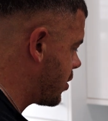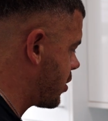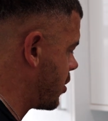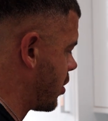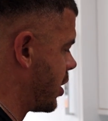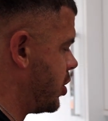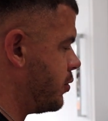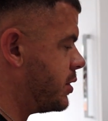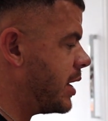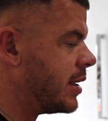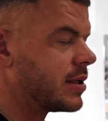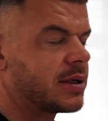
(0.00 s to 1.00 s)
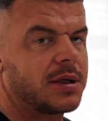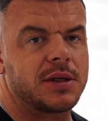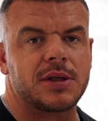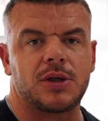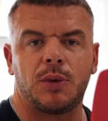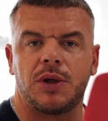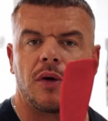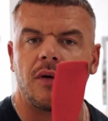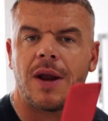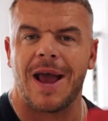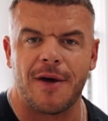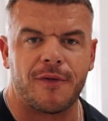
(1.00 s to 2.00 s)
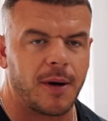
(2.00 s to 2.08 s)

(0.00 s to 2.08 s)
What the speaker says: cooking utensils so we don't F